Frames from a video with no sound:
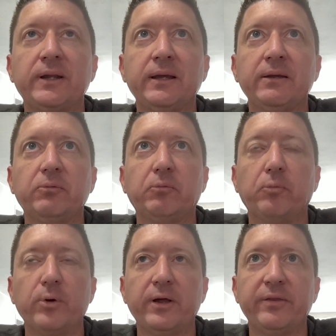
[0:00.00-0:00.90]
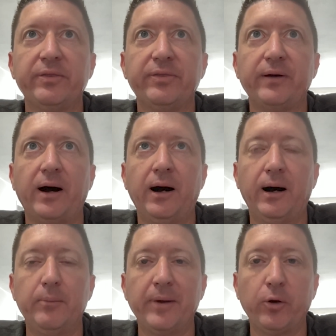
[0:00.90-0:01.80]
at it with
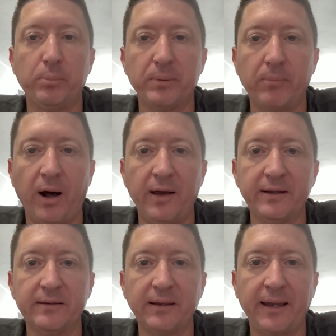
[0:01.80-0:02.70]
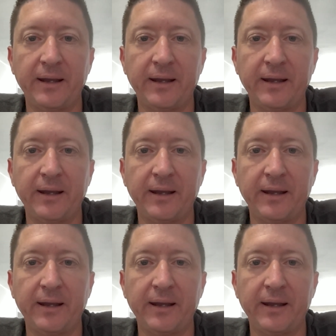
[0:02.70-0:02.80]
an open mind